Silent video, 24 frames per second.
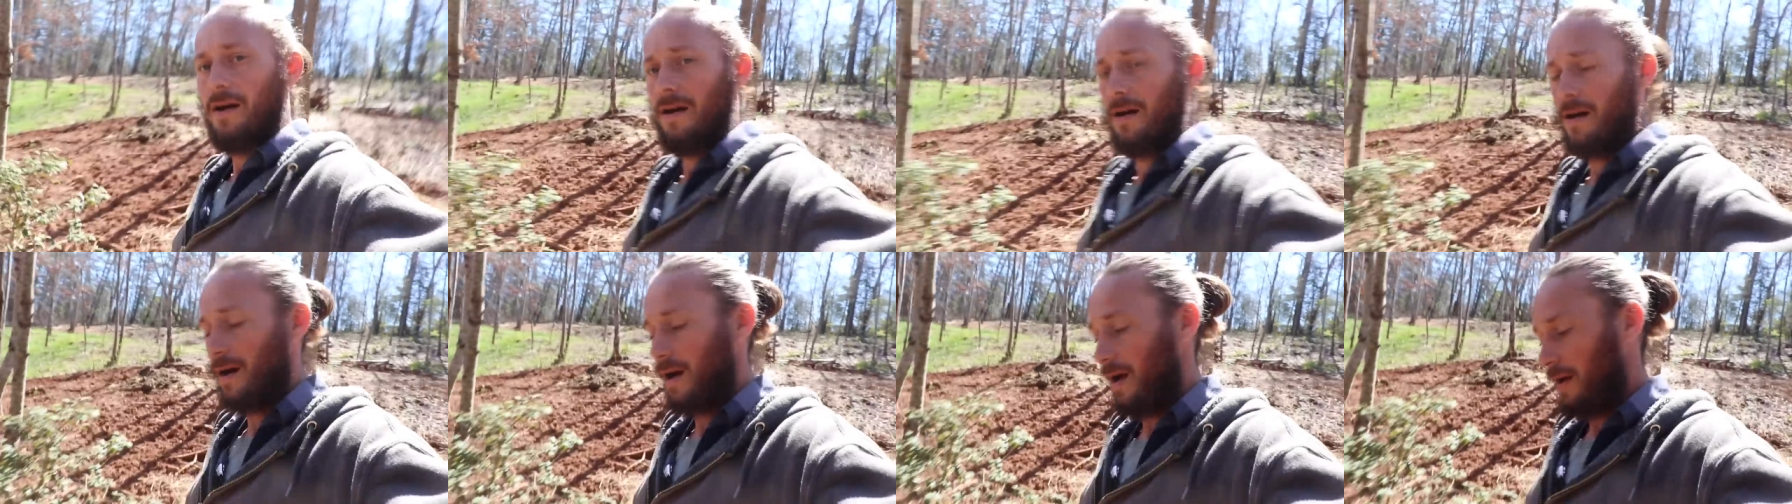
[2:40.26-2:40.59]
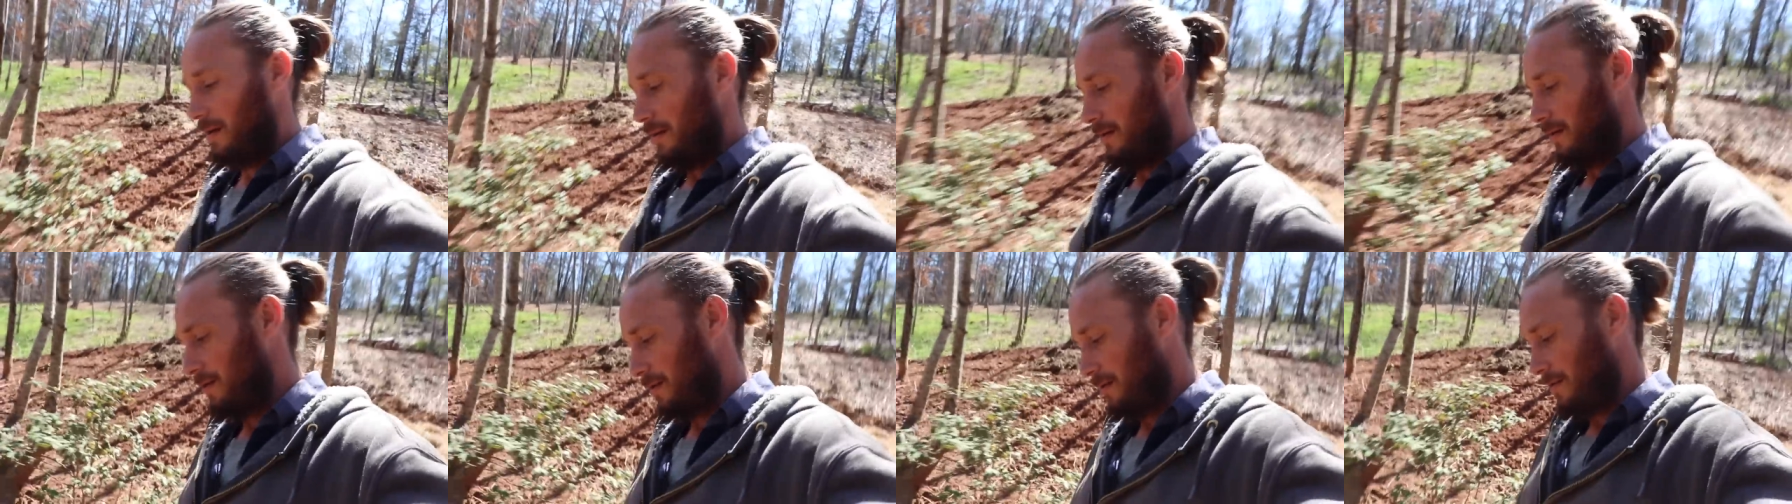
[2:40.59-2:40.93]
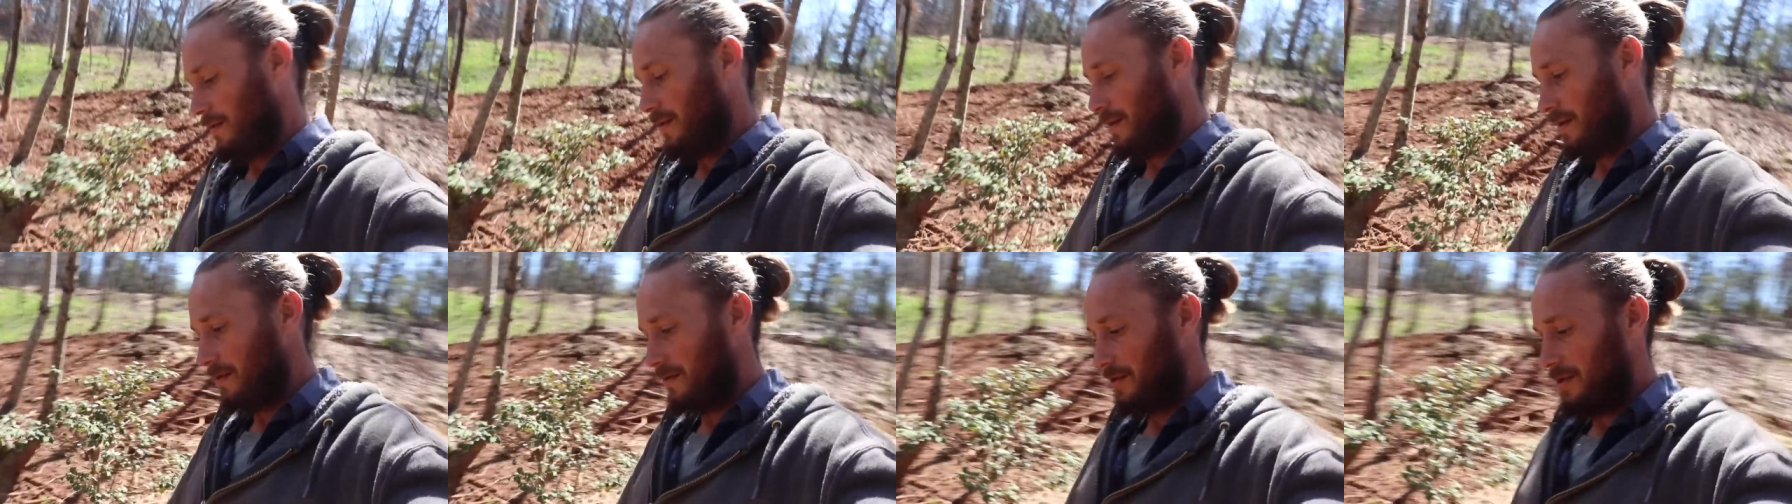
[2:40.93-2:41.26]
All right,
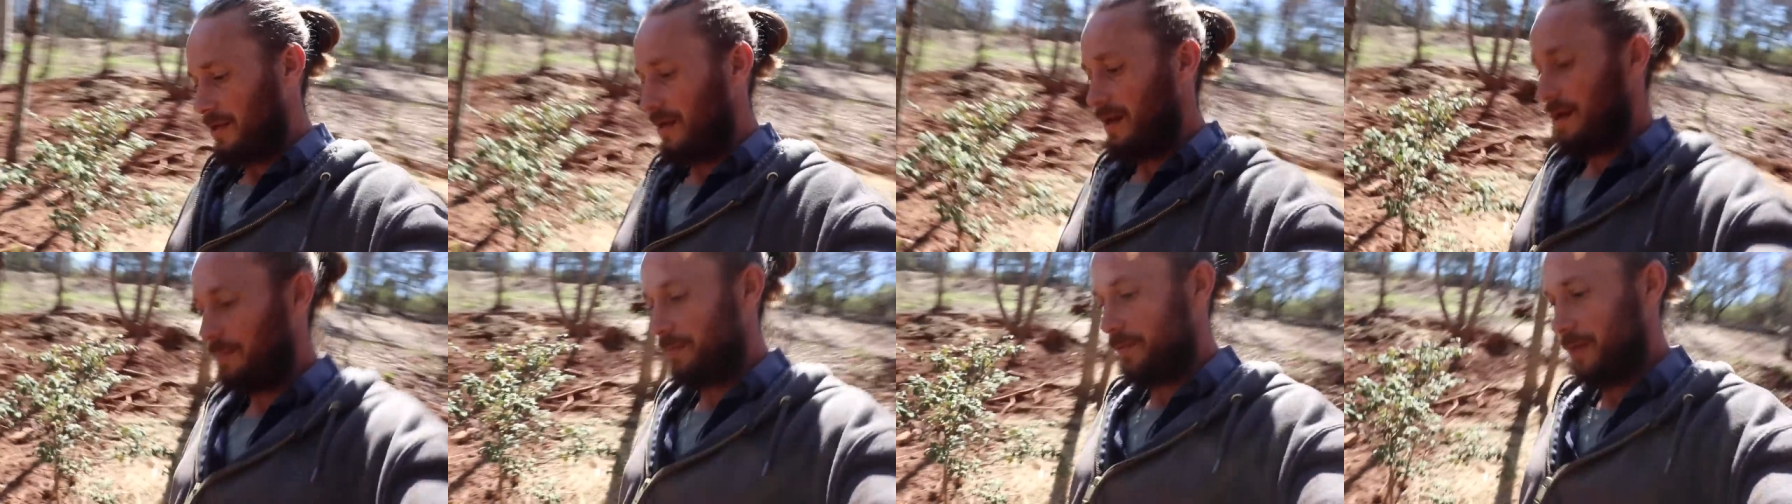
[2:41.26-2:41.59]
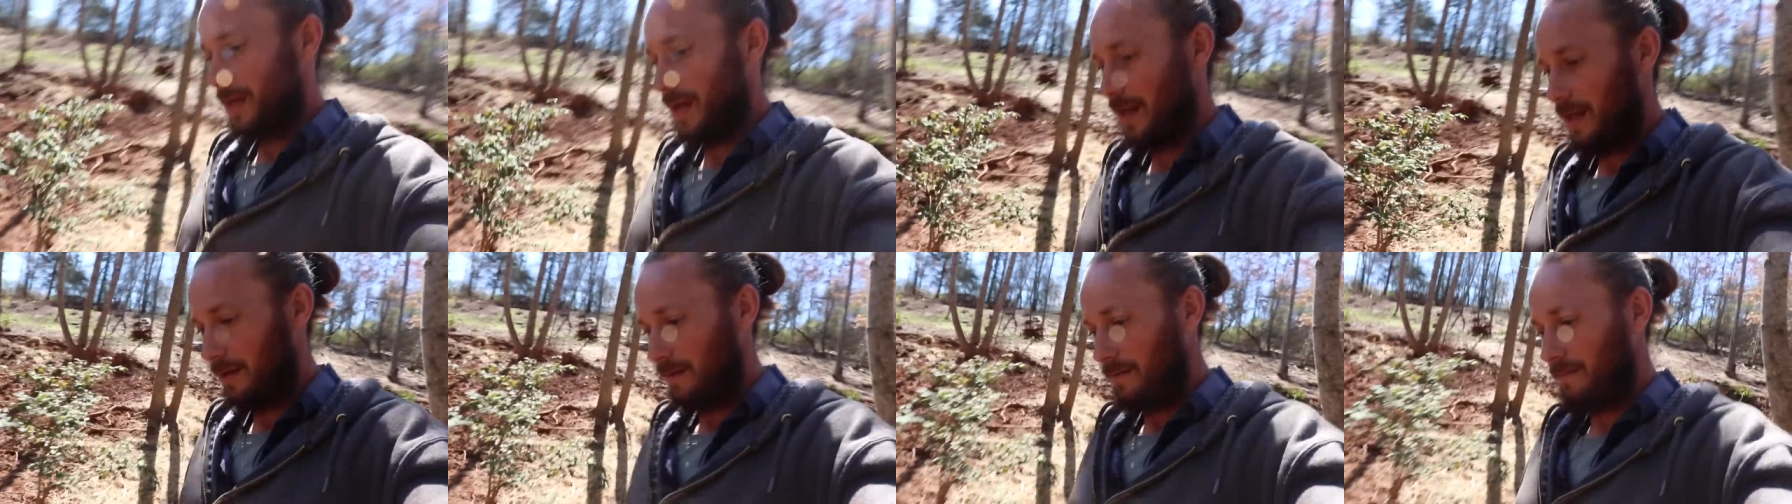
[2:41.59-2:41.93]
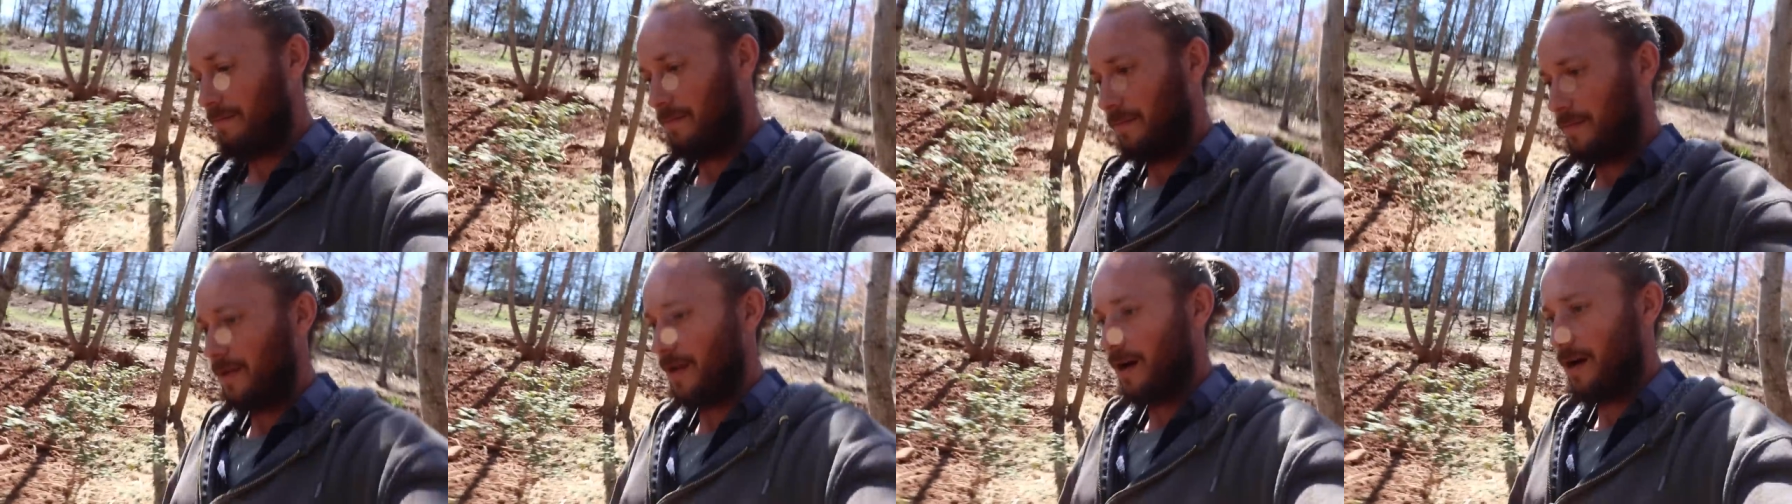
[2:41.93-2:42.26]
so there's the update
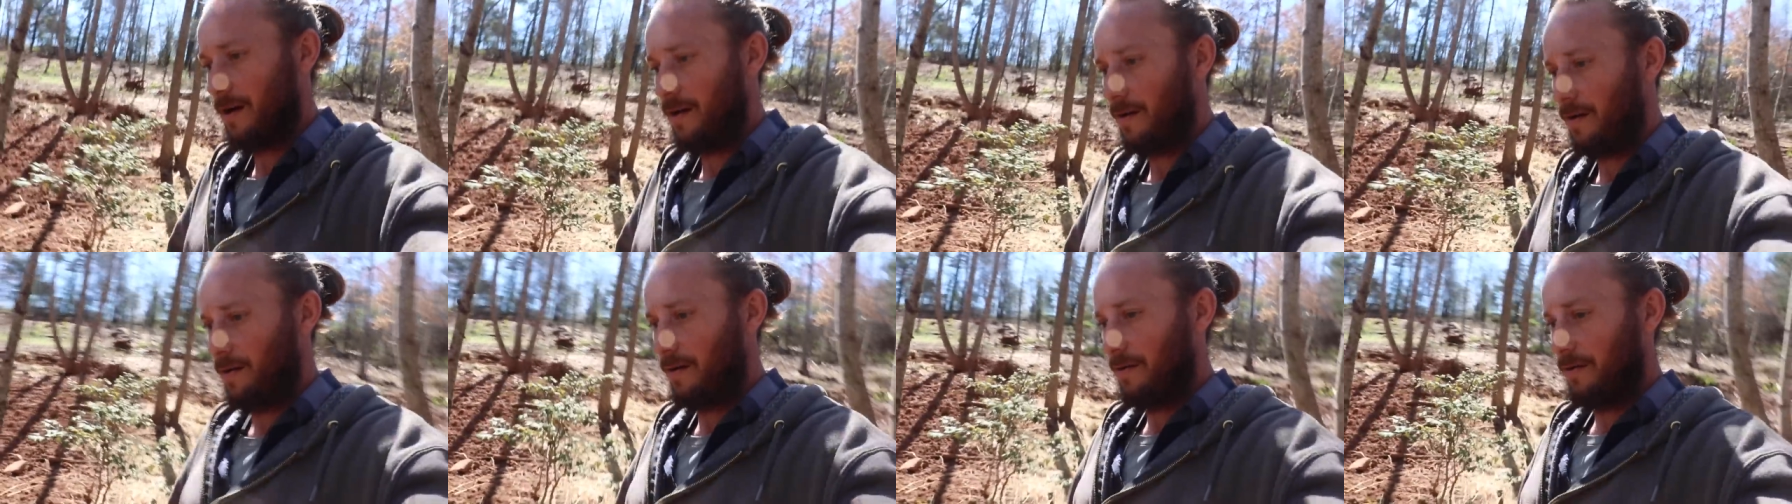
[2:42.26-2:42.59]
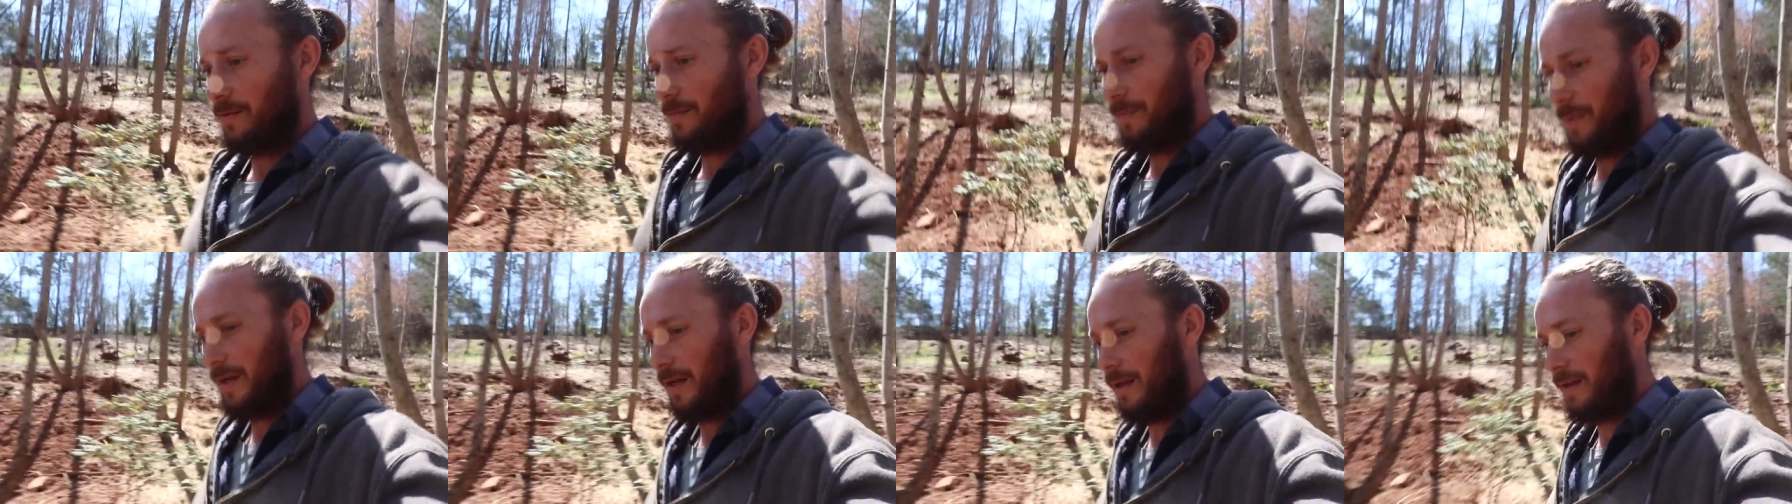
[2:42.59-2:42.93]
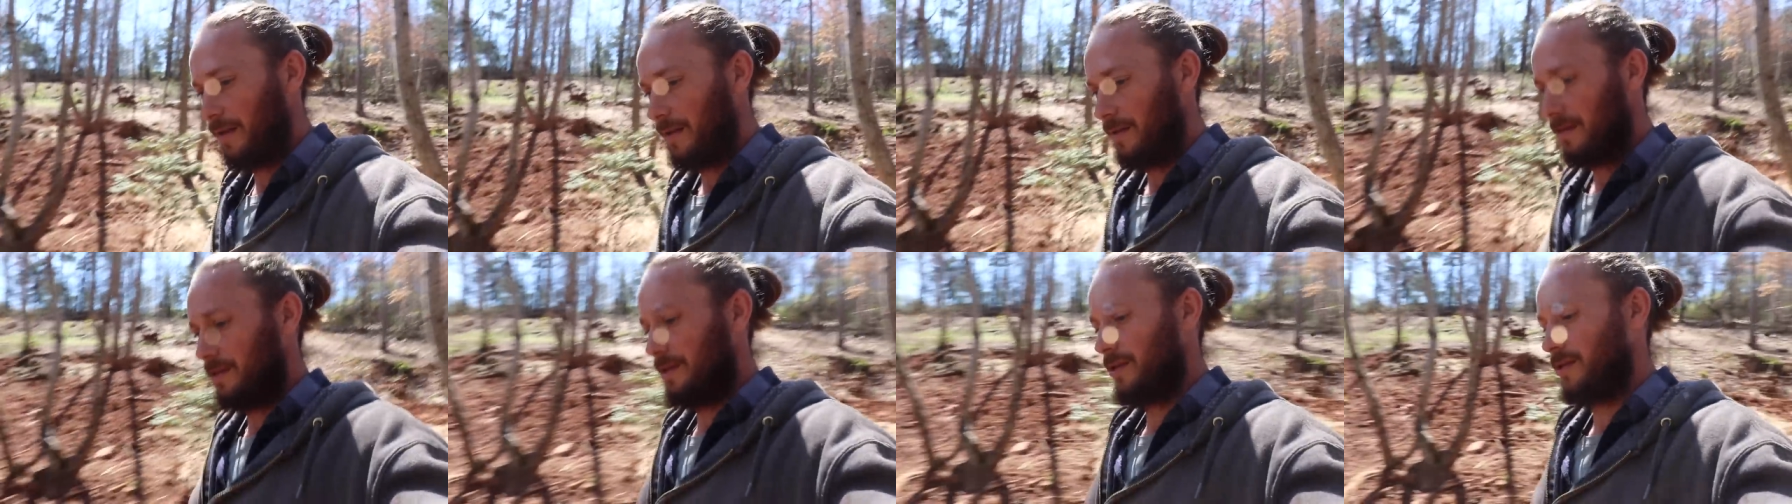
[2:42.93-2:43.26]
on all the
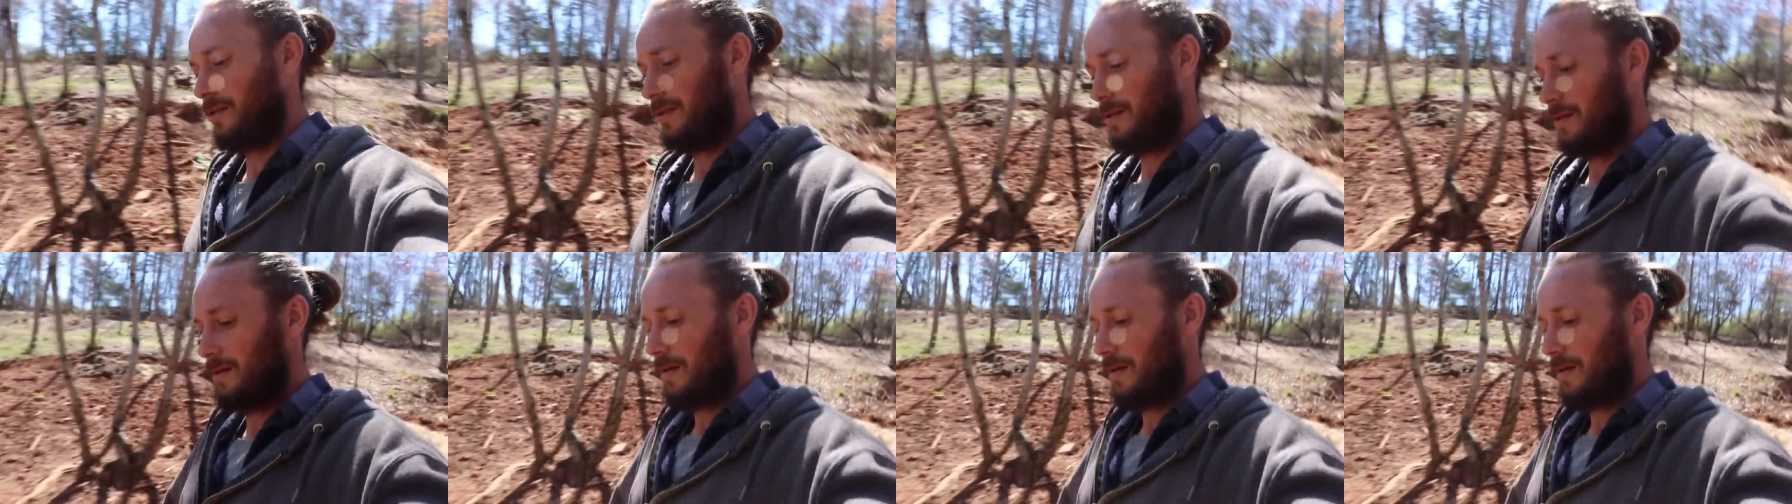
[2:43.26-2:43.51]
piglets.